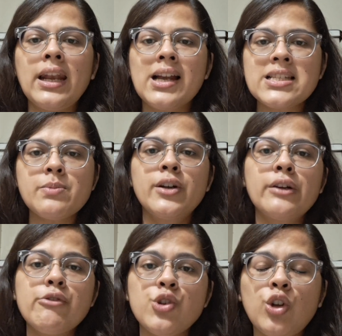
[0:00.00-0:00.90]
and last minute
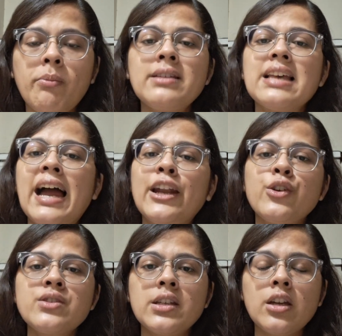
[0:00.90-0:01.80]
revision topics and
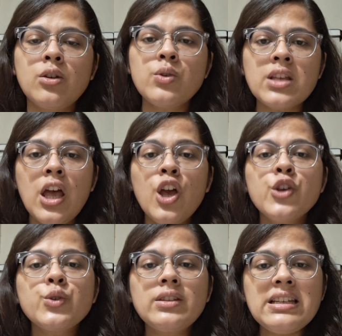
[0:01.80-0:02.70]
your sticky notes
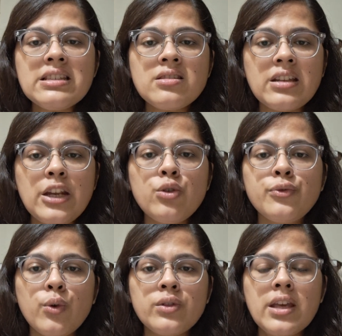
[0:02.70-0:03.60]
so these three to
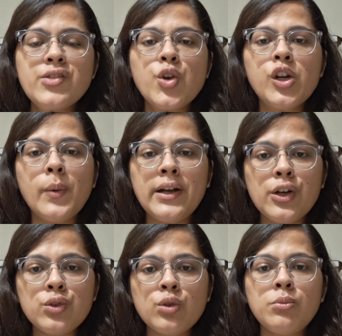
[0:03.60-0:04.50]
four things your
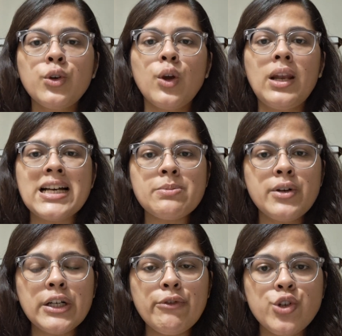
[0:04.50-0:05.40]
20th notebook your last
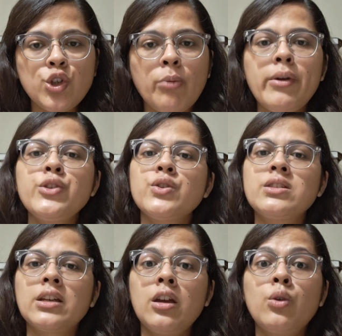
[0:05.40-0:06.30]
minute revision topics your
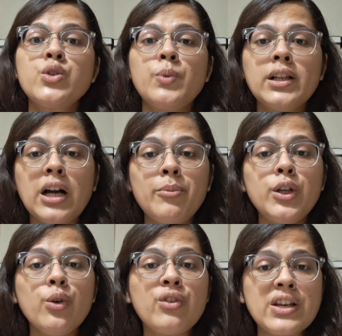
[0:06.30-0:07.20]
sticky notes will come
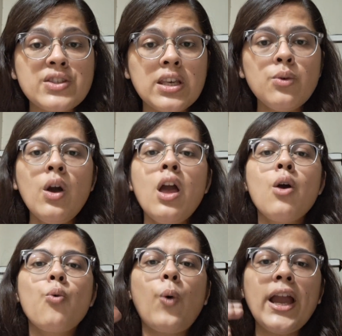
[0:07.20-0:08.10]
to your rescue
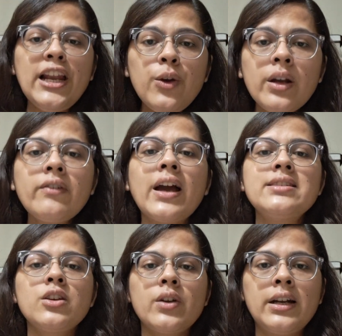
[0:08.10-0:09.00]
while you are
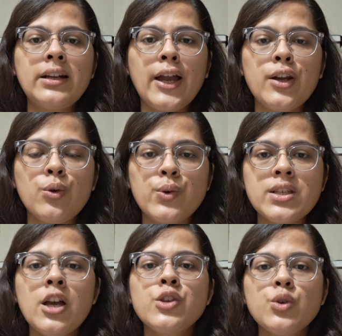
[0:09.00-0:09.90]
revising your entire
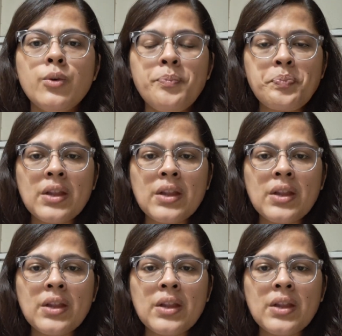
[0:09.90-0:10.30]
notes so